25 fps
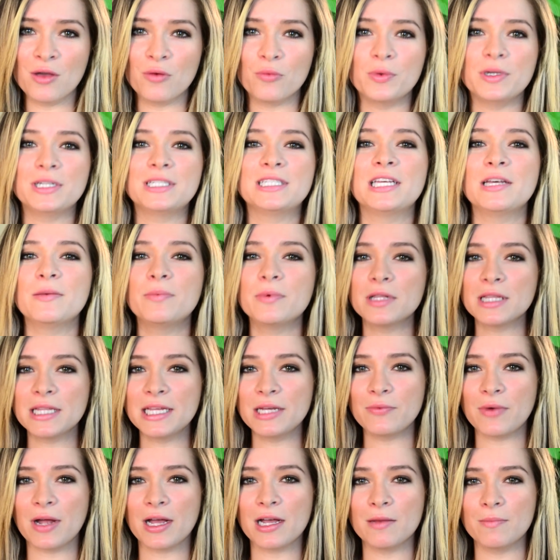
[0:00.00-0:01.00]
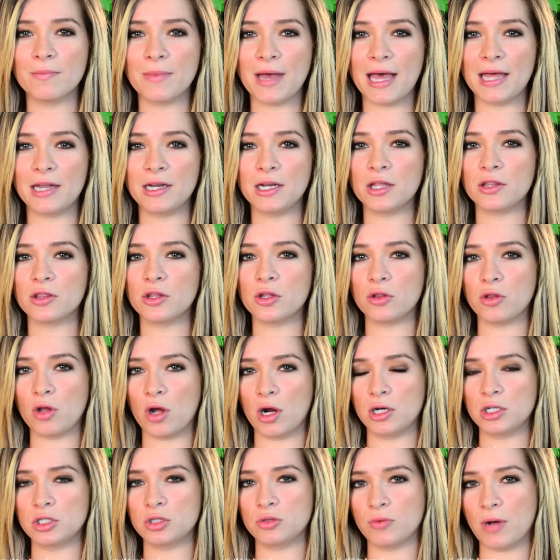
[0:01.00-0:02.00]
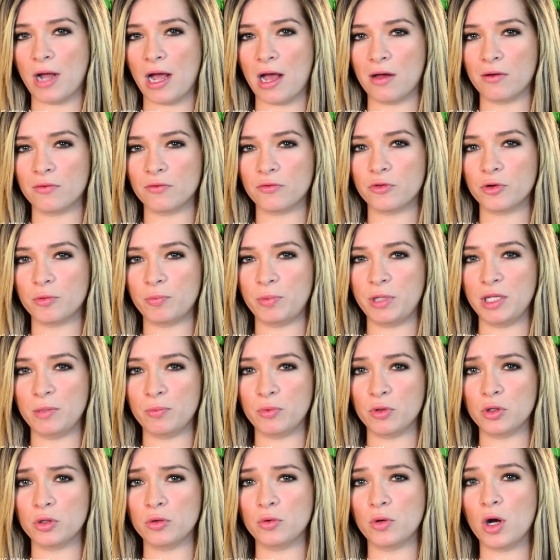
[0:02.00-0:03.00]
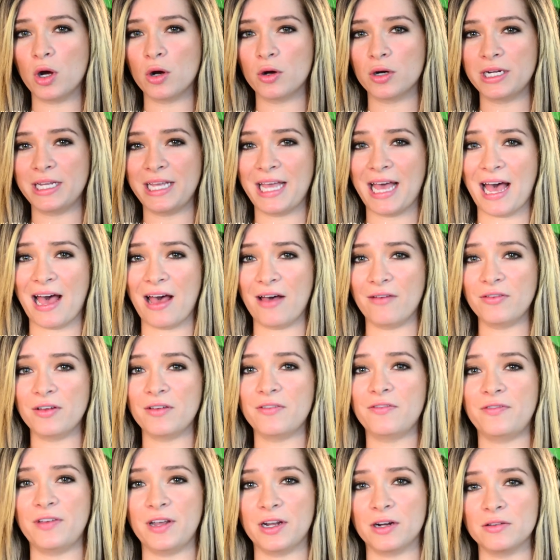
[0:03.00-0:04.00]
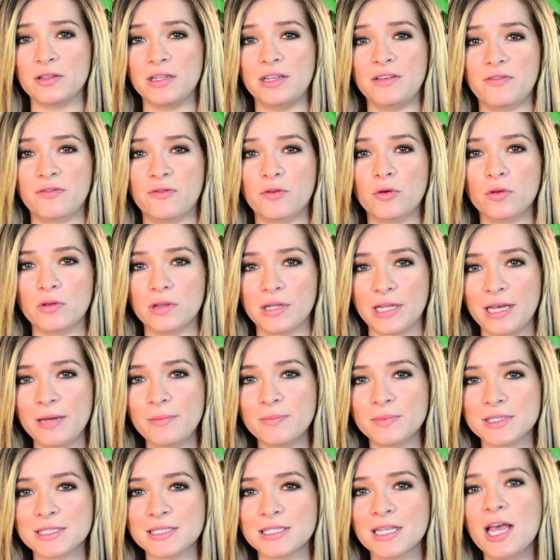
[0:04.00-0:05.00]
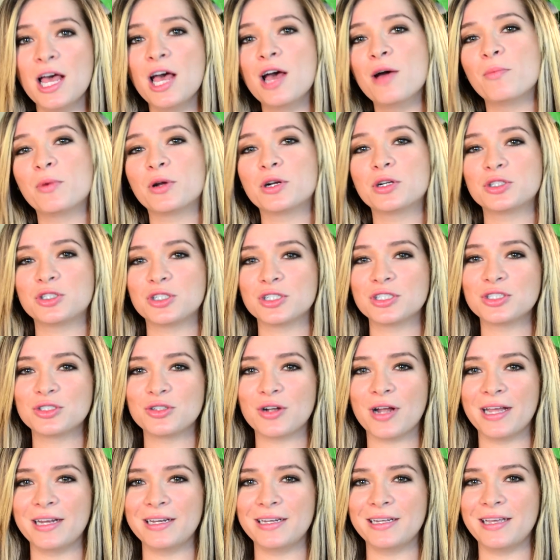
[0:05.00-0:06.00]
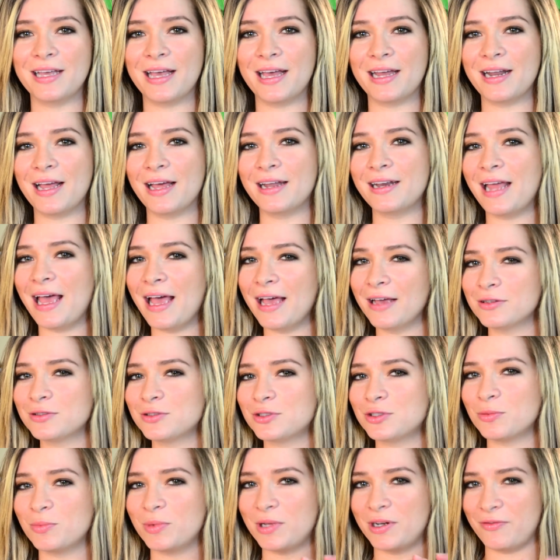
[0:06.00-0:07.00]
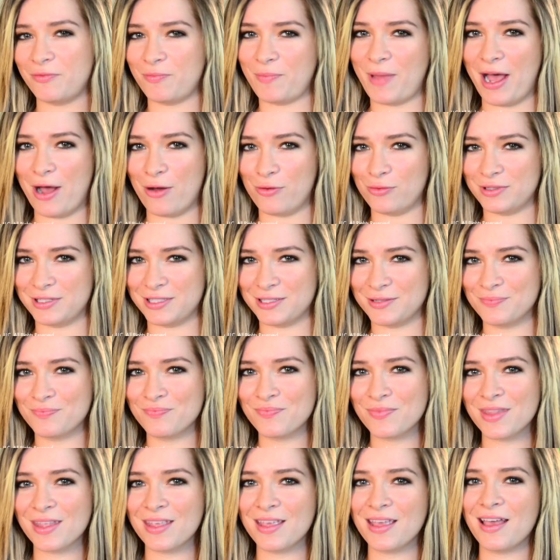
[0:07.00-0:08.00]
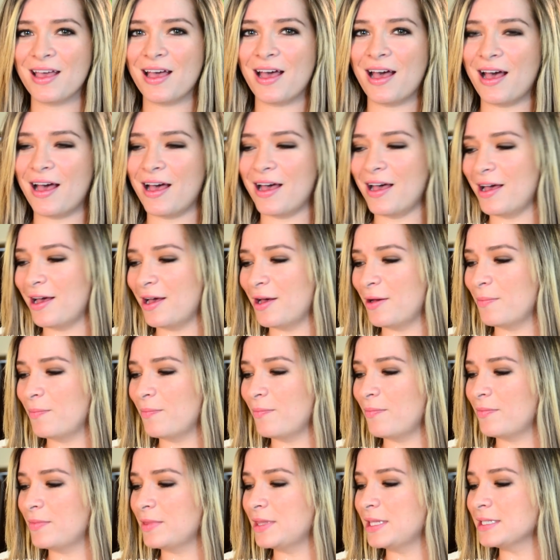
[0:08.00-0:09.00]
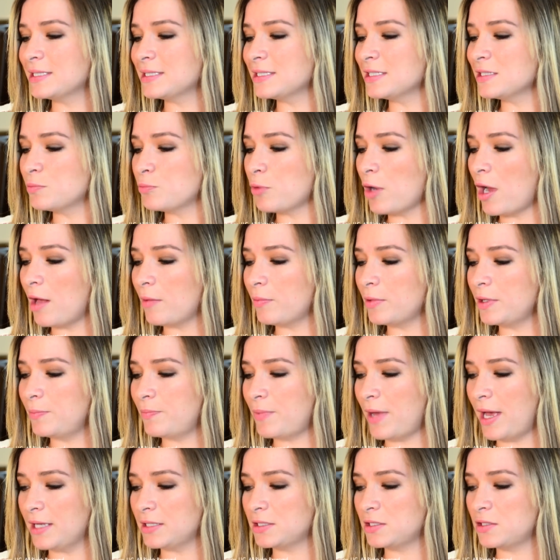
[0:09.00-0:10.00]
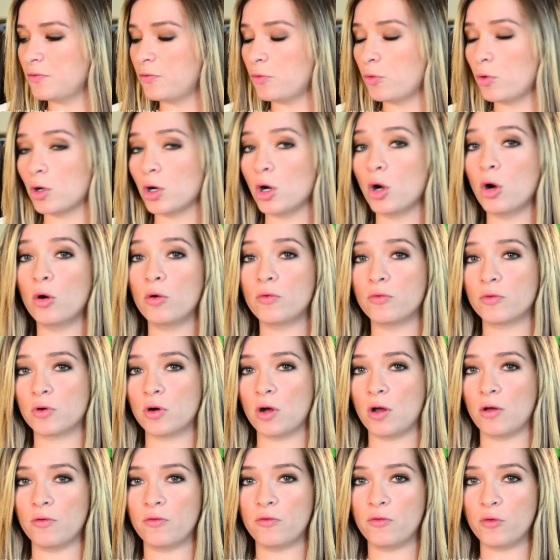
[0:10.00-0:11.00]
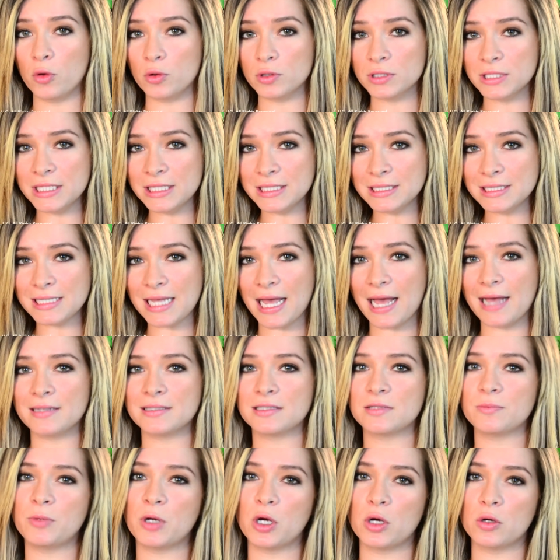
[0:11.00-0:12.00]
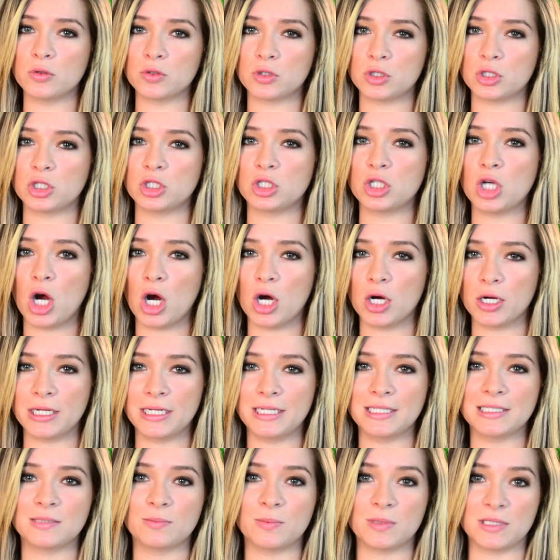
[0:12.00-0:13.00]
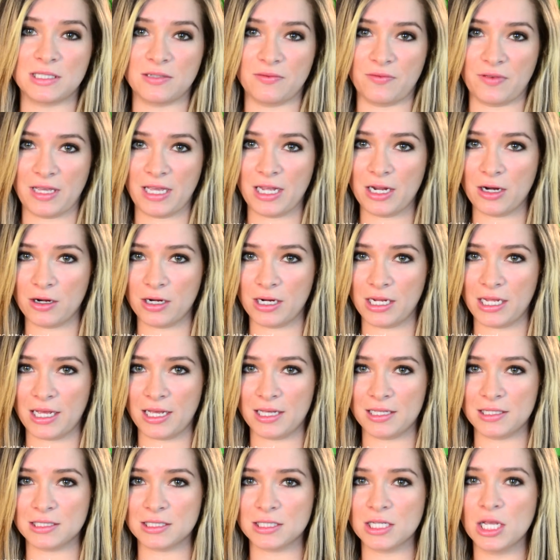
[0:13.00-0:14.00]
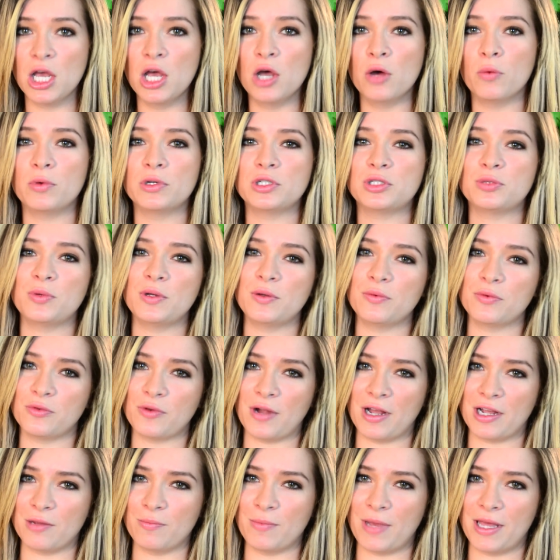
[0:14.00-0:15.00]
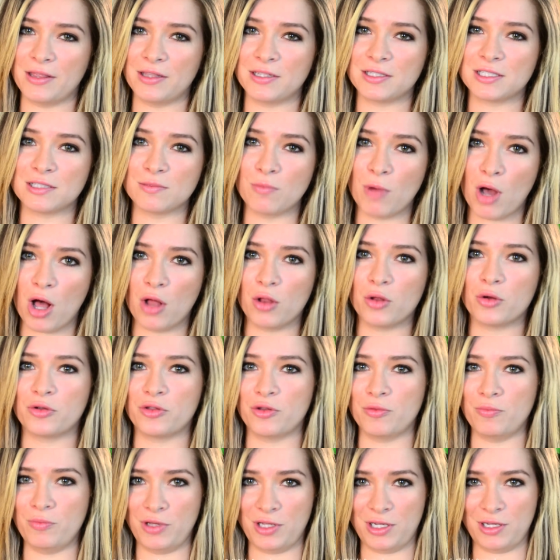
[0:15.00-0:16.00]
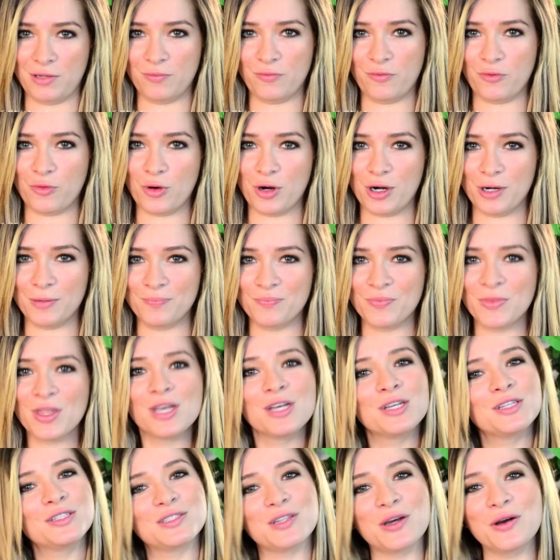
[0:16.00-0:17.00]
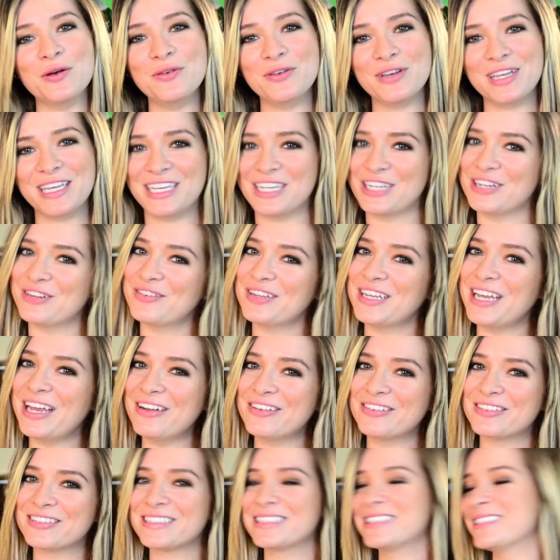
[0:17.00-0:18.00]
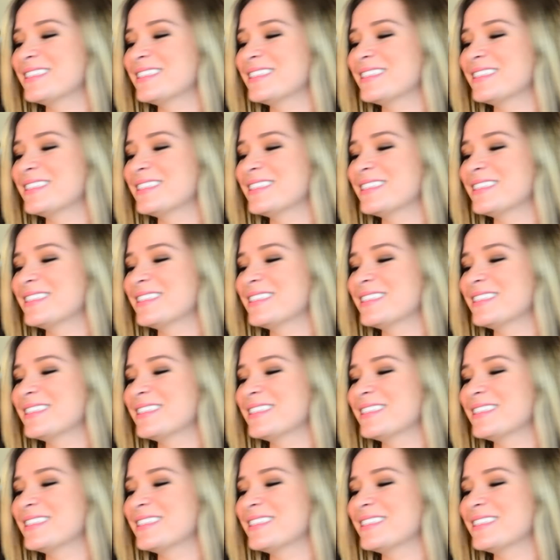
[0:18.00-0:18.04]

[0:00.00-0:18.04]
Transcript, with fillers: We typically recommend the large round for people who already have fairly full lips, but are just trying to get an extra bit of pout. Um, this is probably best for overall fullness as opposed to targeting specific areas, which we would recommend the small or the medium for. So here we go.